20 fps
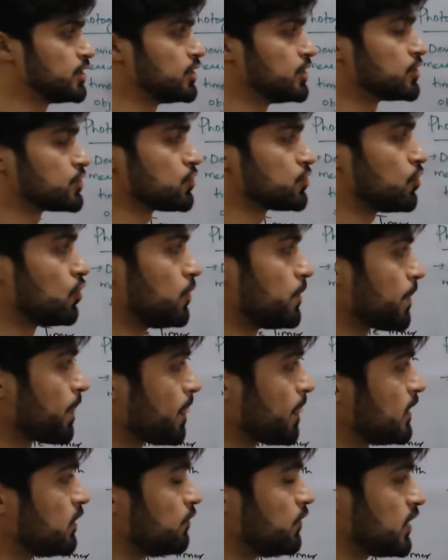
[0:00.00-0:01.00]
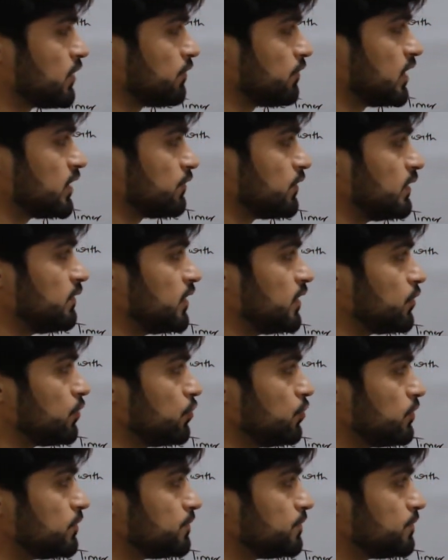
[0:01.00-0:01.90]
So what we will do,